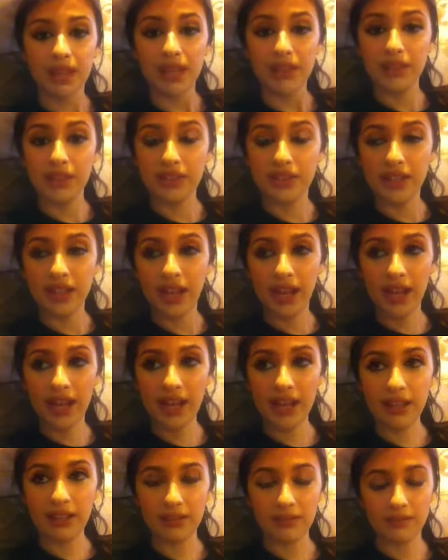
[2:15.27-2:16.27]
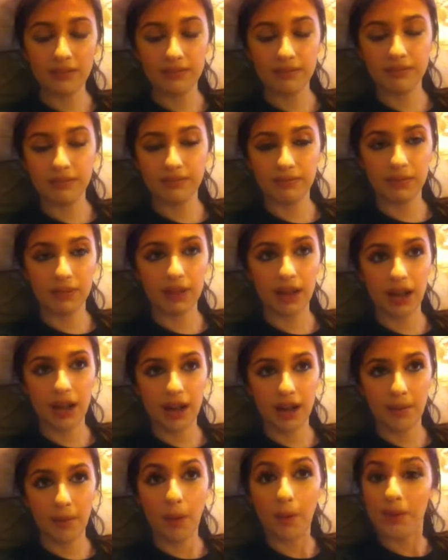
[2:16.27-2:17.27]
The DA
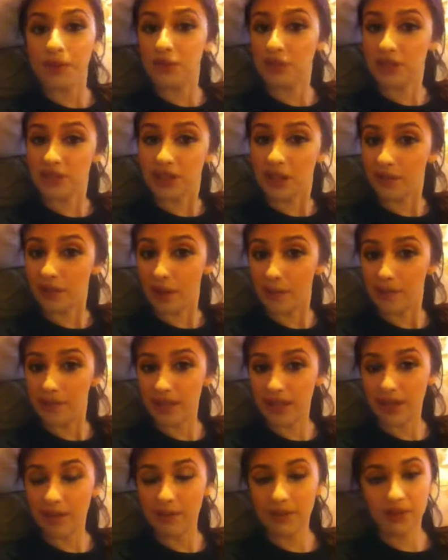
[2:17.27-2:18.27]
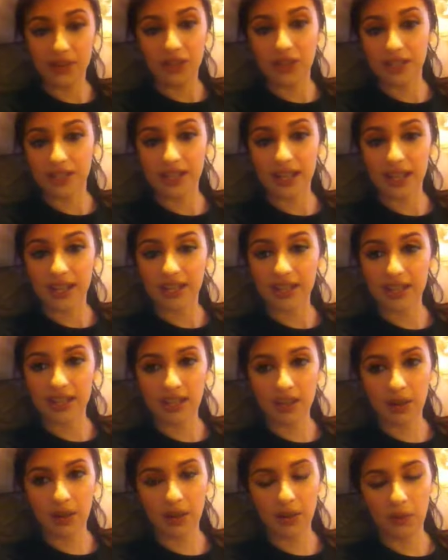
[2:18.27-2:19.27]
opens herself up to him, and she says,
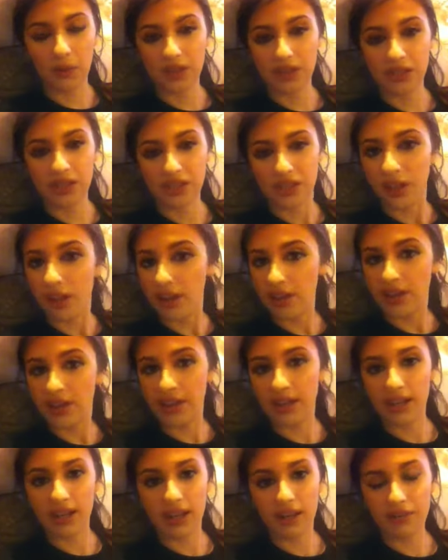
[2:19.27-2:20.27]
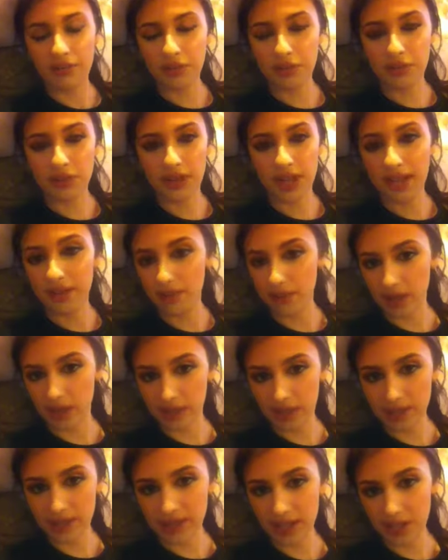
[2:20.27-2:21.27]
you know, I lost a son and a nephew to gang
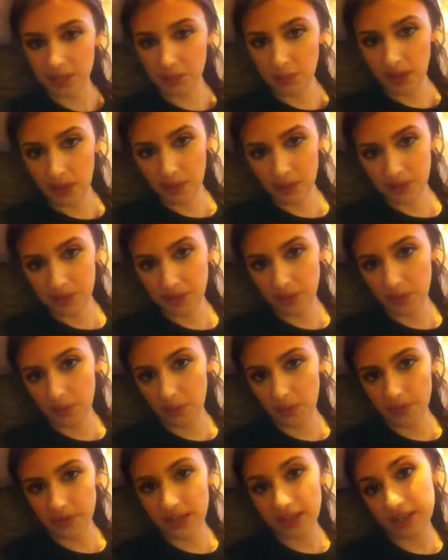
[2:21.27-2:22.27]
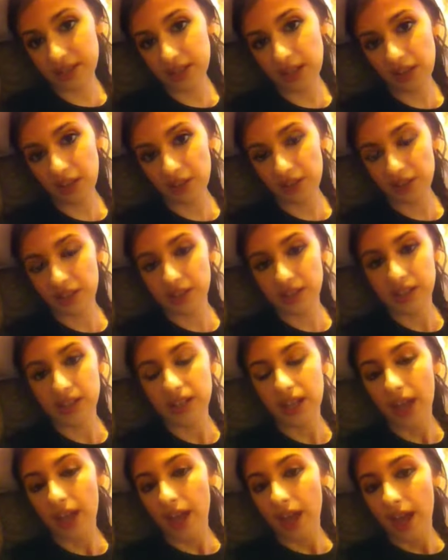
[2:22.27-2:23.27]
violence, and that's why I was so dead set on
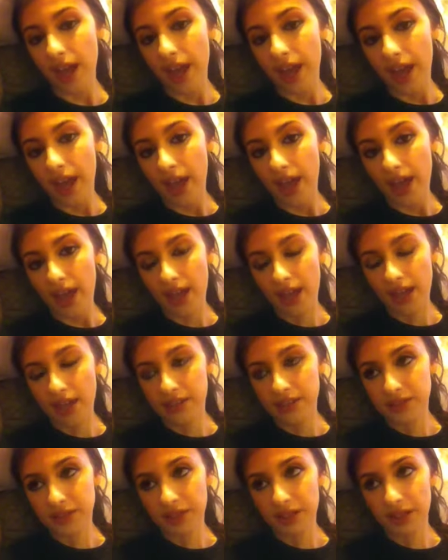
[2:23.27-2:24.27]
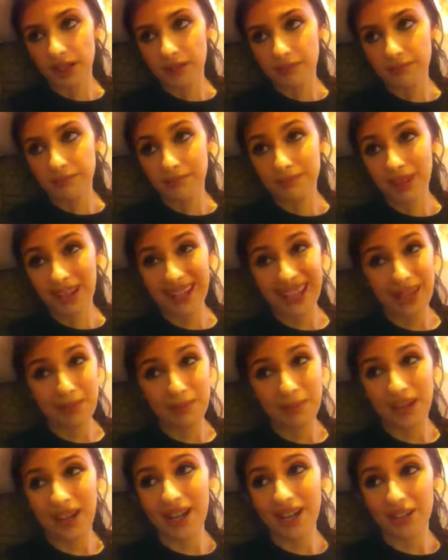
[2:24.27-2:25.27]
this. And I
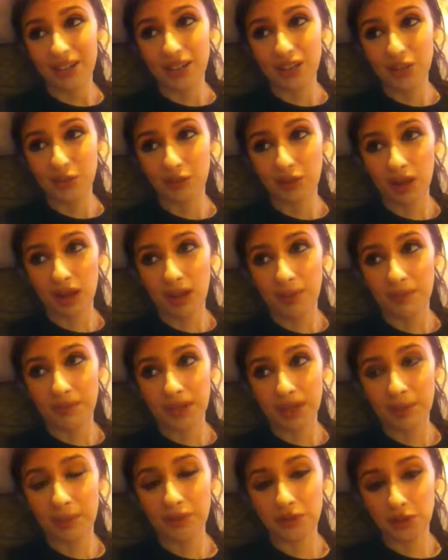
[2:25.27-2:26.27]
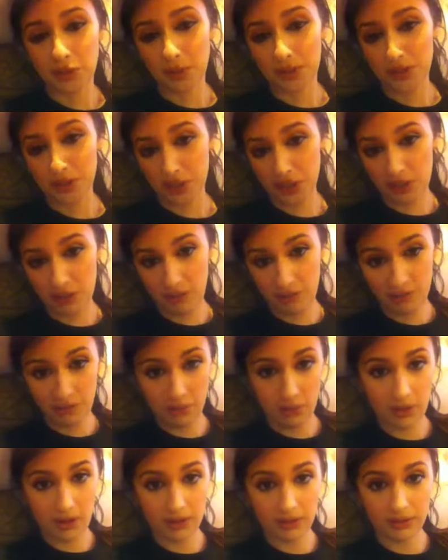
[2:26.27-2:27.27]
can't put any of these crimes I put you in jail
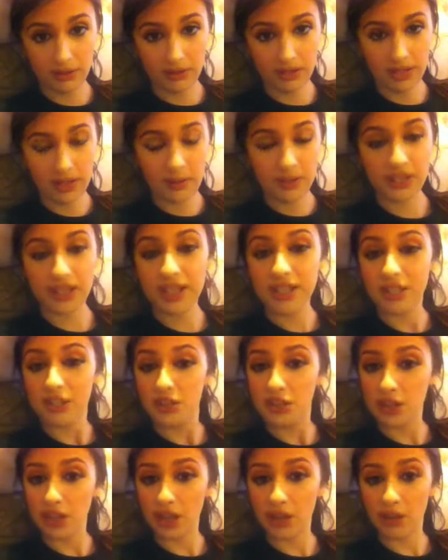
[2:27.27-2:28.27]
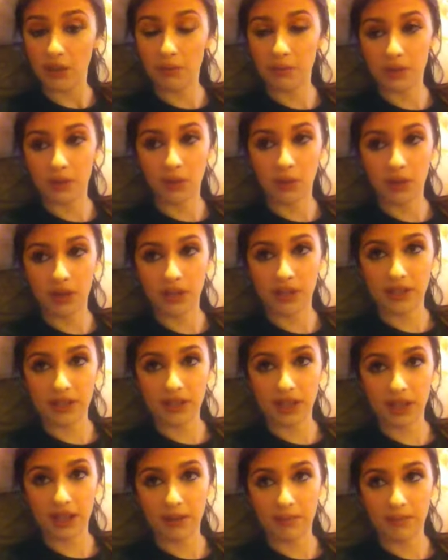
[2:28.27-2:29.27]
for. He's in jail because